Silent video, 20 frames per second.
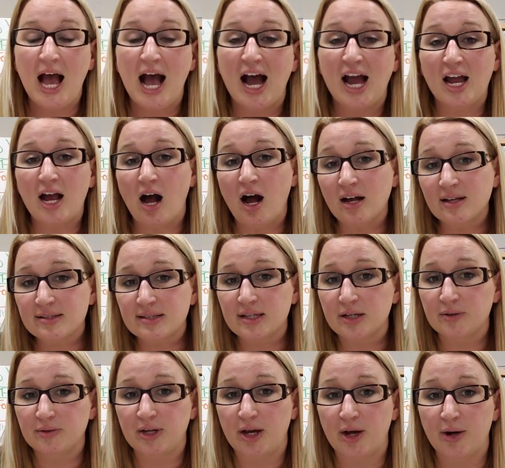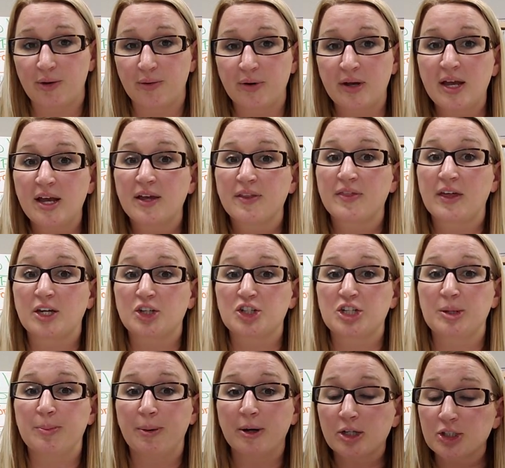I also know that
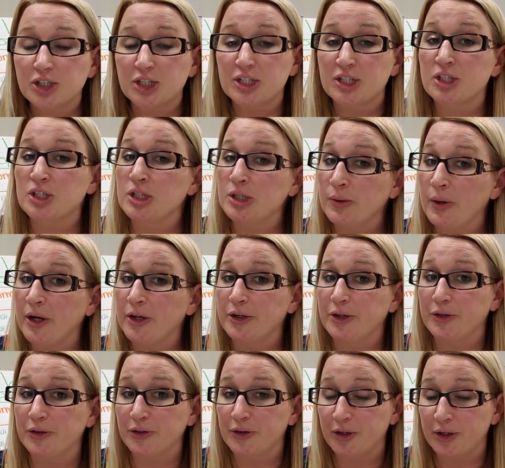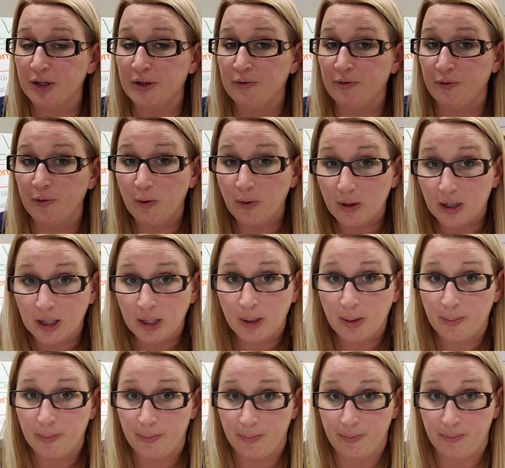she purchased 234
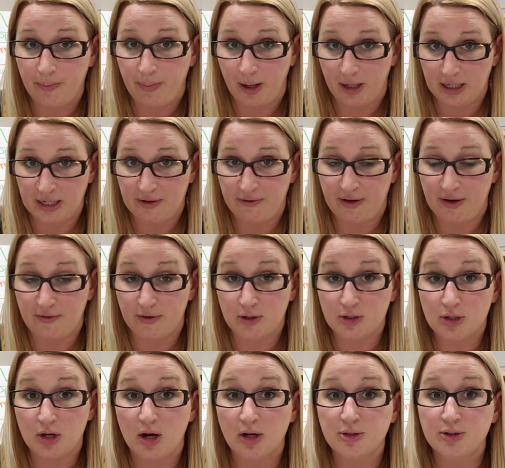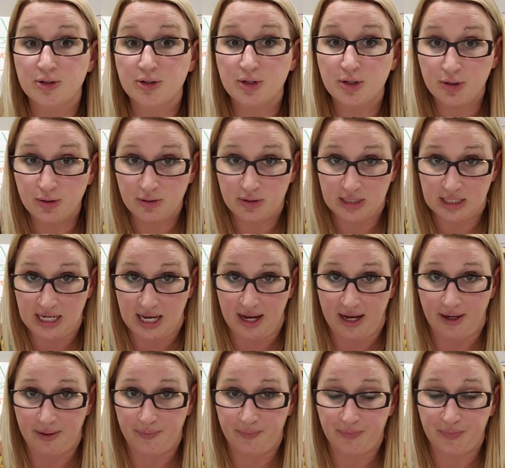party favors on
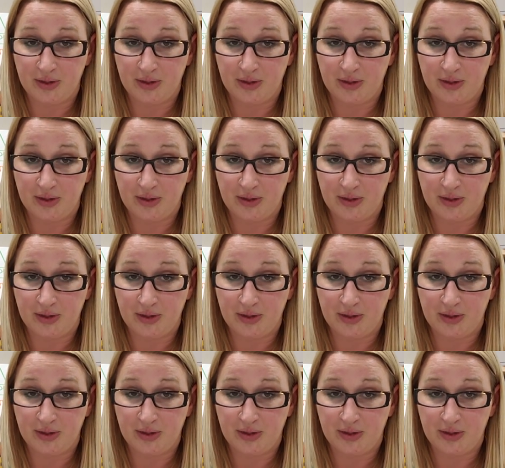Tuesday.